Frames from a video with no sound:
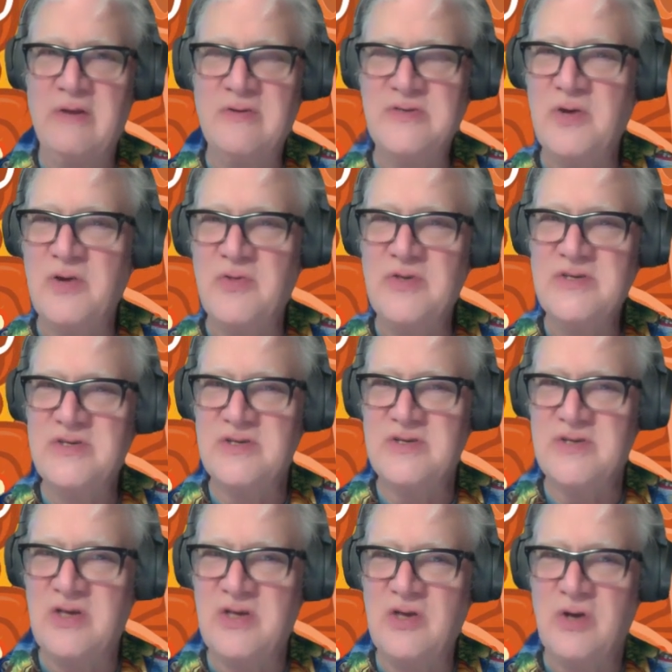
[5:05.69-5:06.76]
So this is
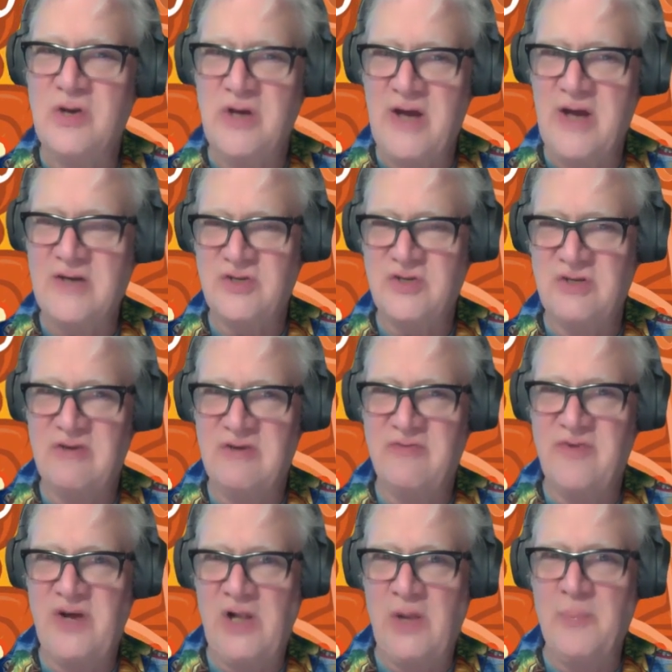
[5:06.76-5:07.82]
you can actually
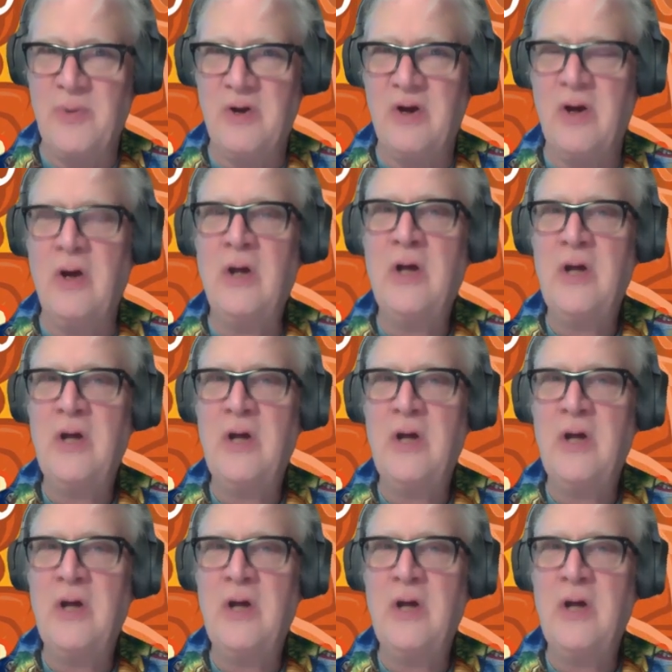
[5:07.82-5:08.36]
develop a